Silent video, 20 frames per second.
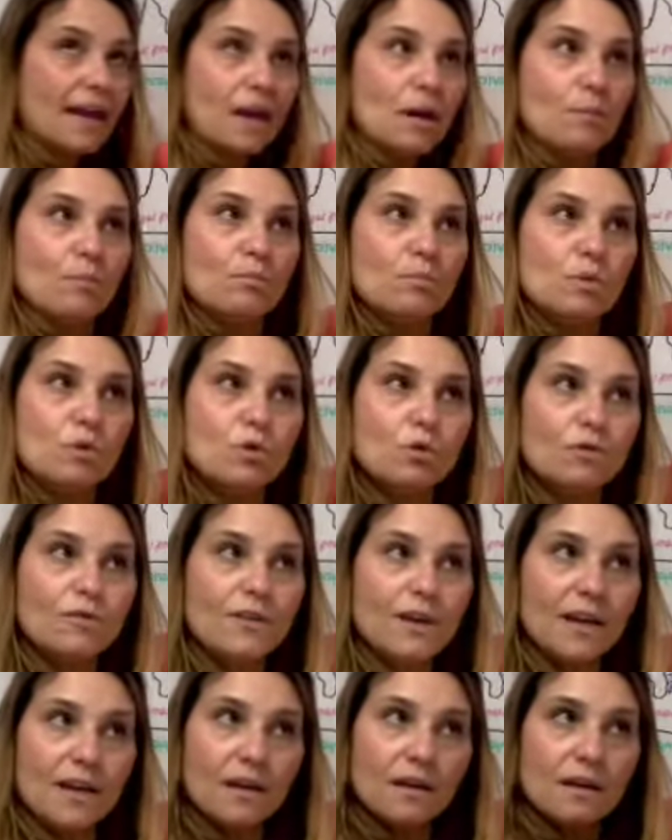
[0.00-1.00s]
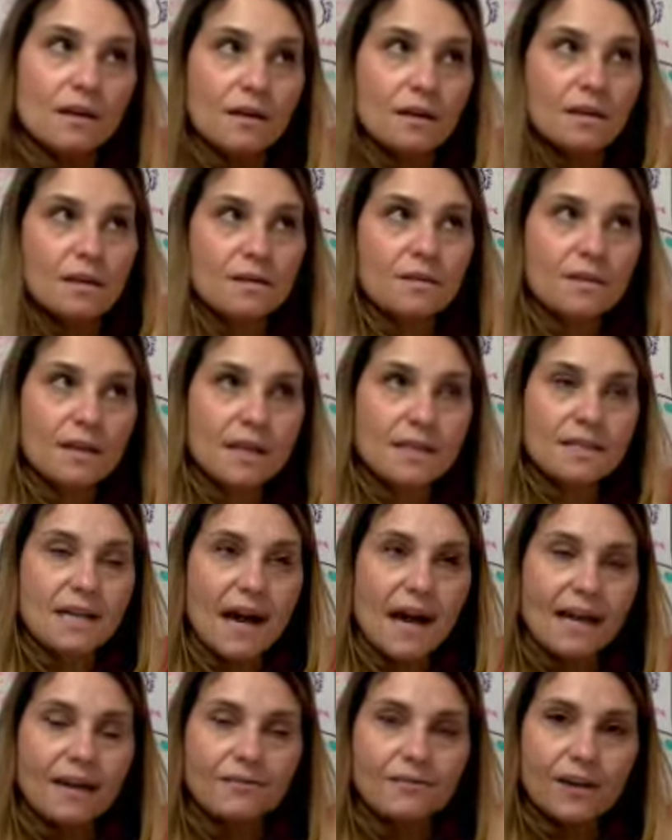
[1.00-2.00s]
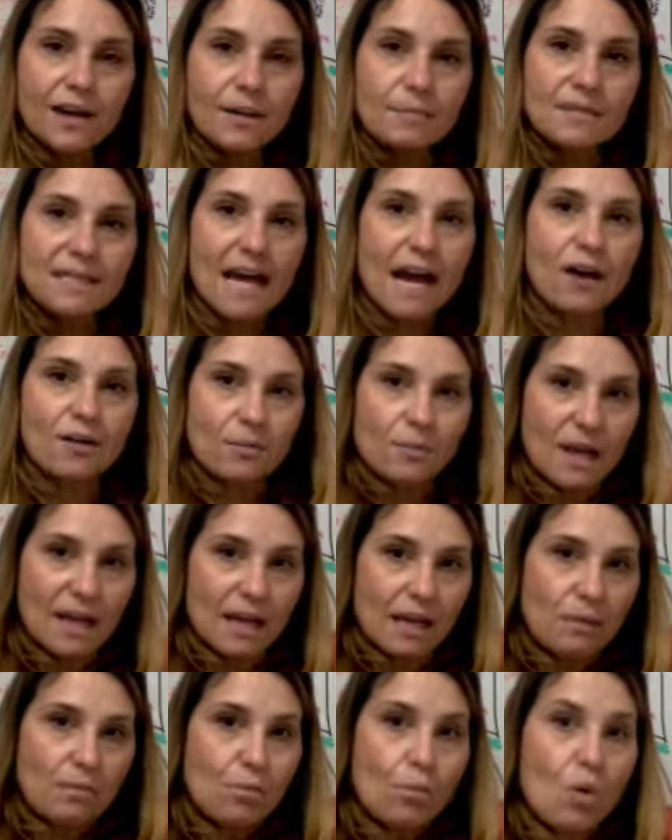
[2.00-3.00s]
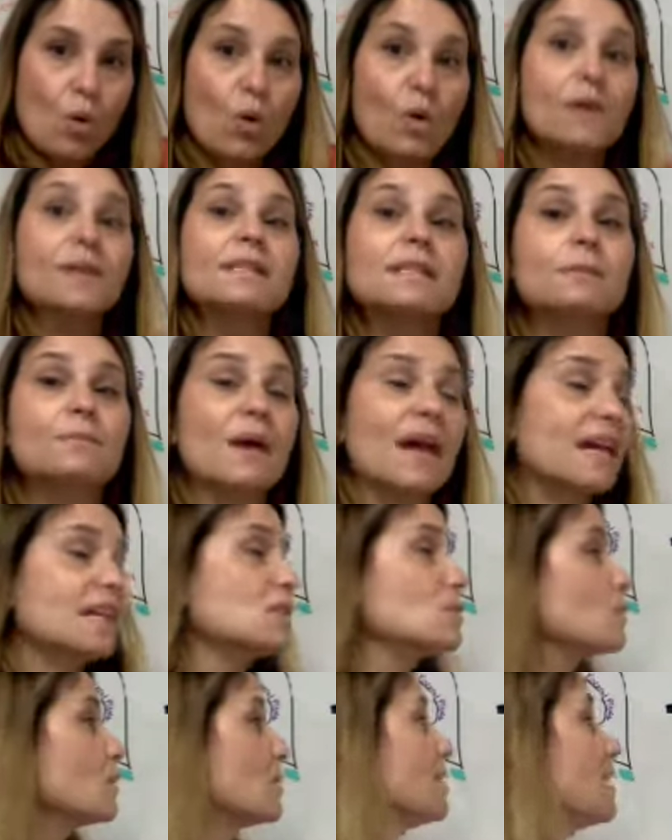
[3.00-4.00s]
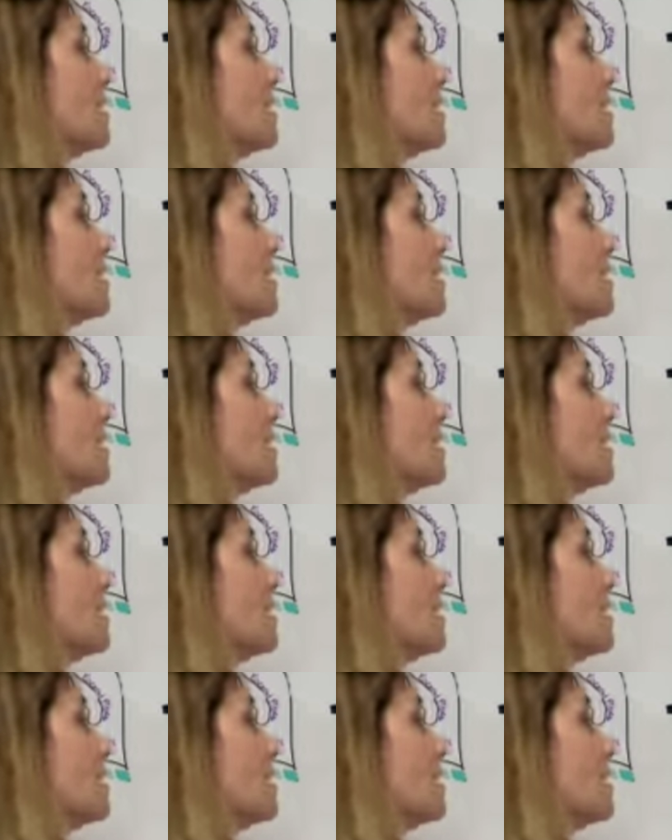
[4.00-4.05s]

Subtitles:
moving the diaphragm down and making more space within